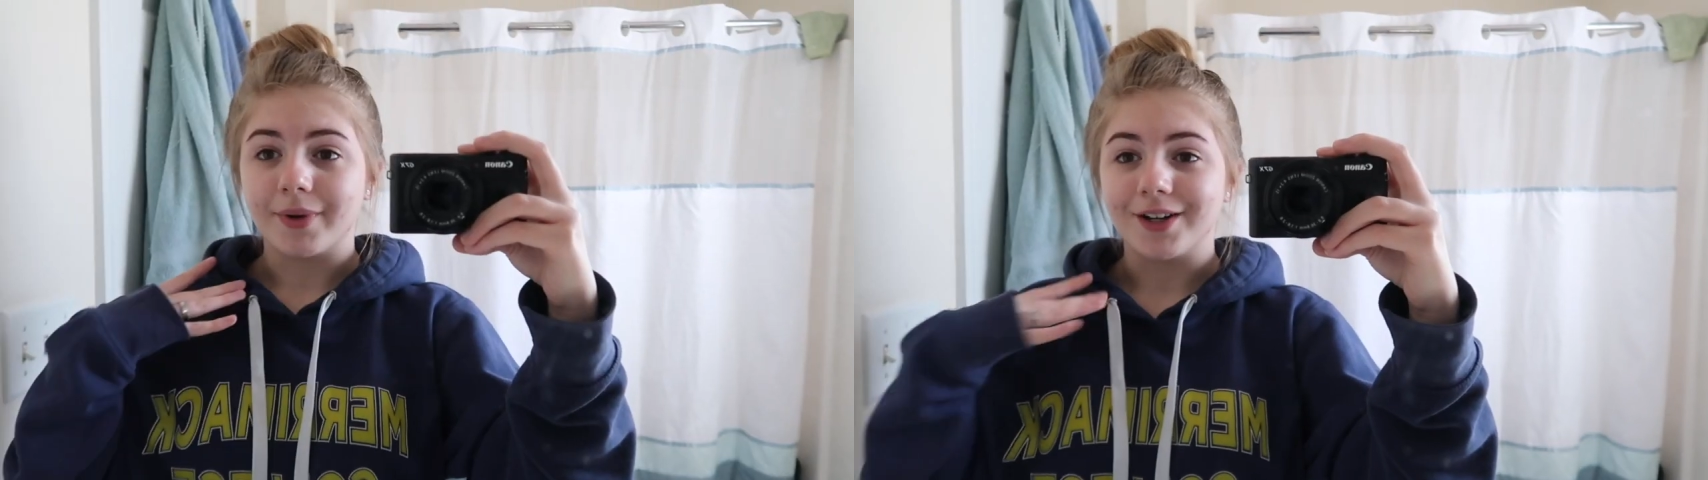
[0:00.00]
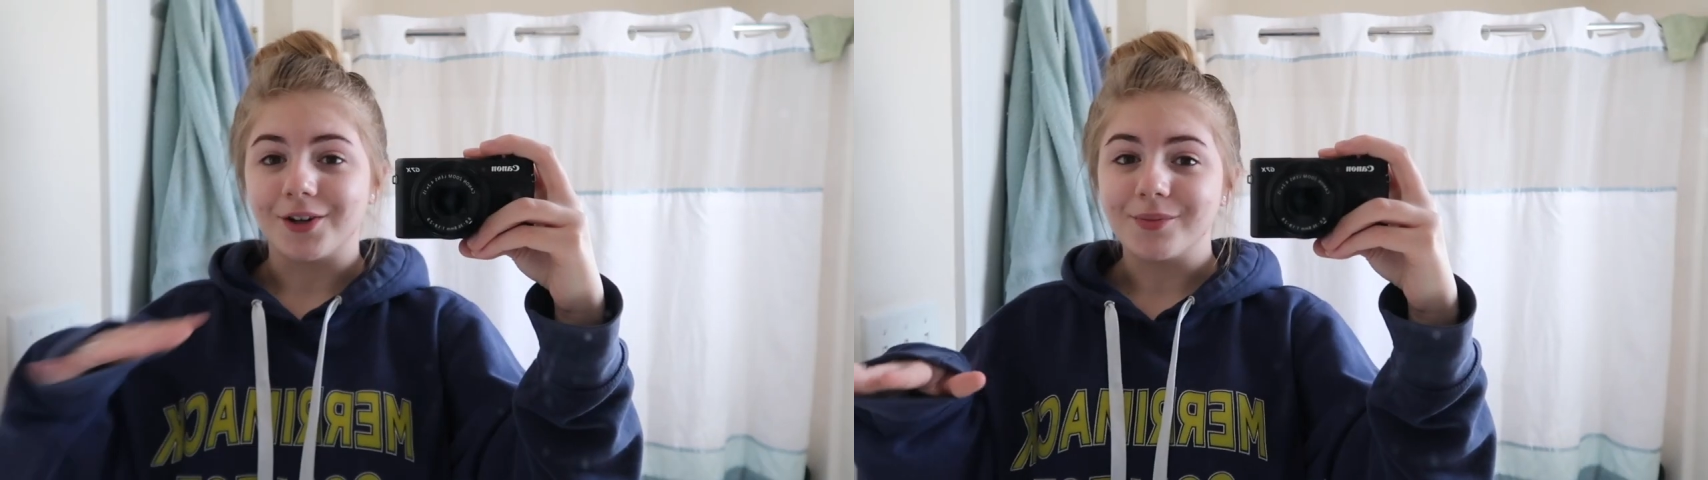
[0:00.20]
And
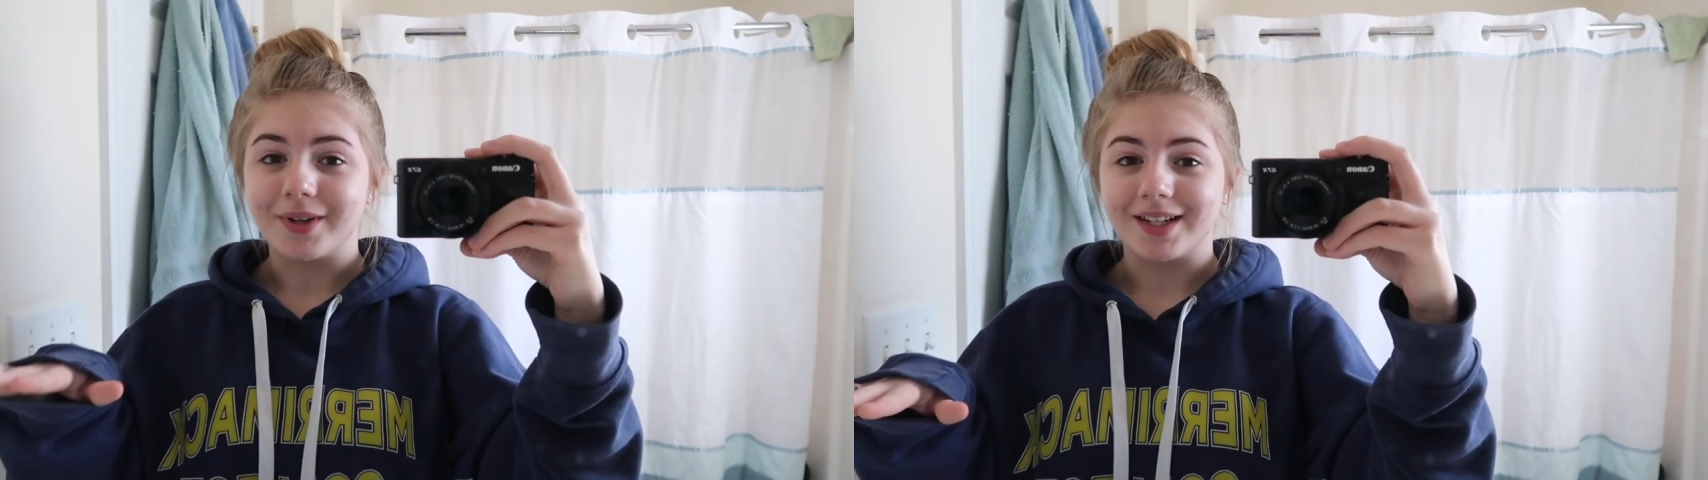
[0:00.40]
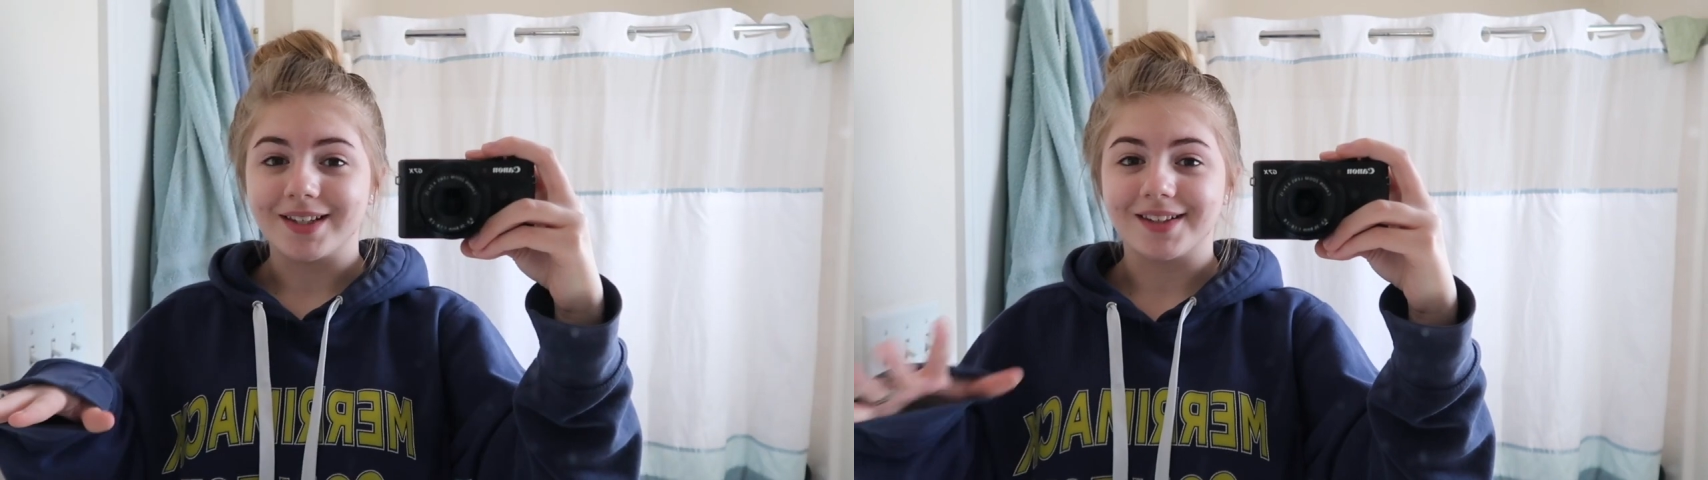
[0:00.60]
by no
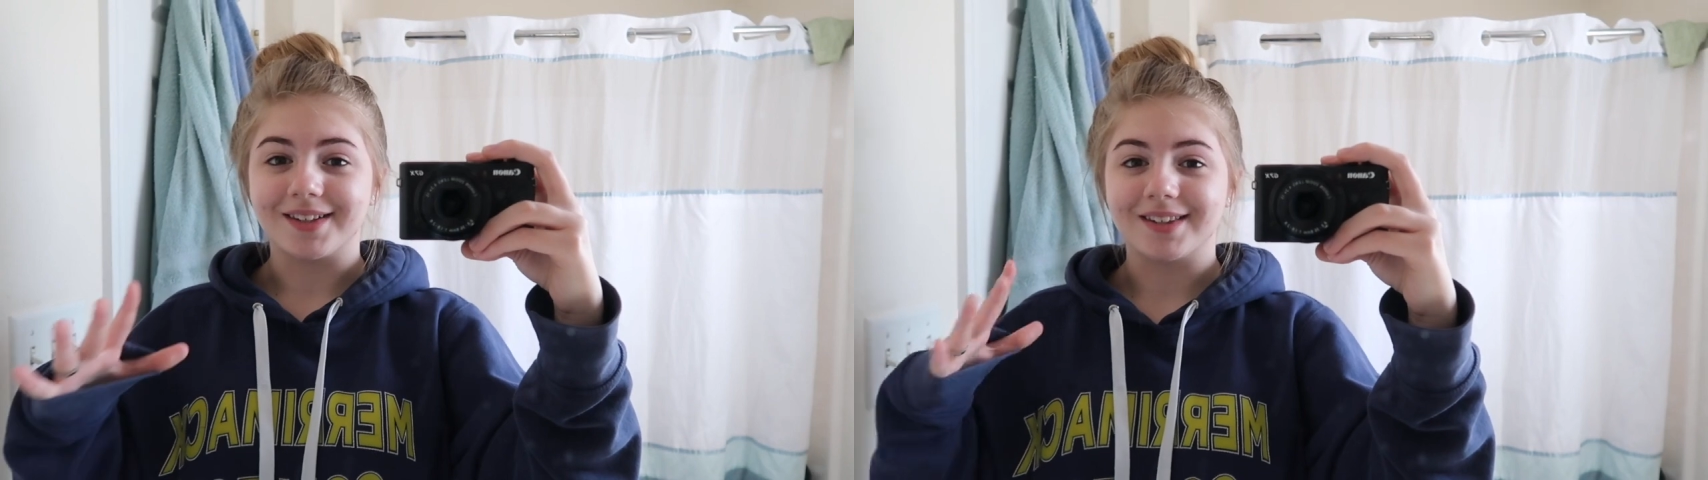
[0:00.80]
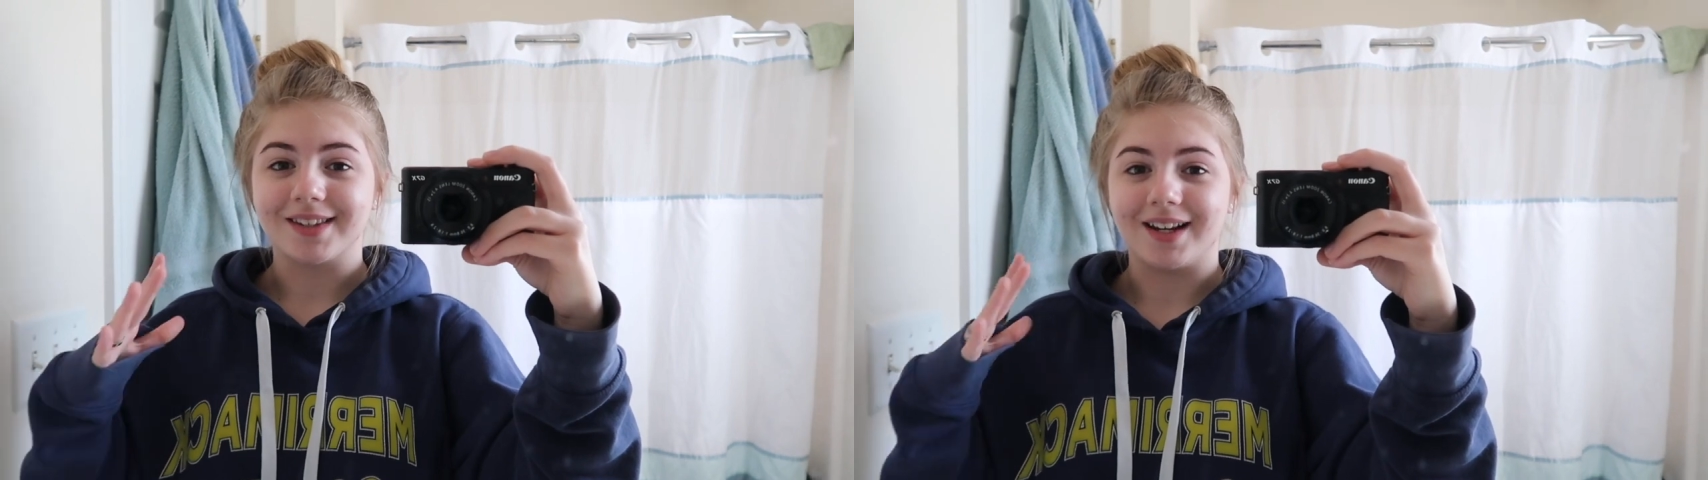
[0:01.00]
means is this